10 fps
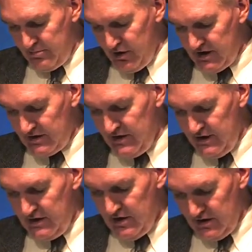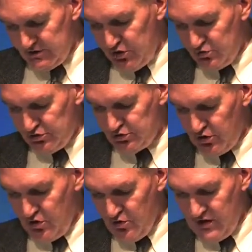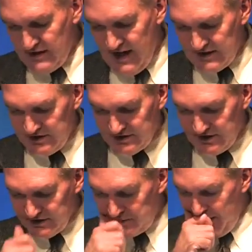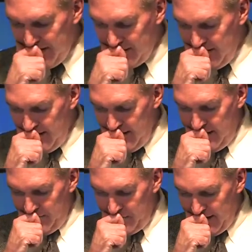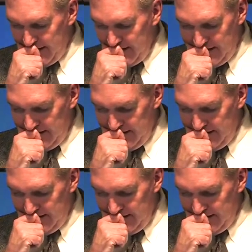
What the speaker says: particularly Social Security taxes in Spain. But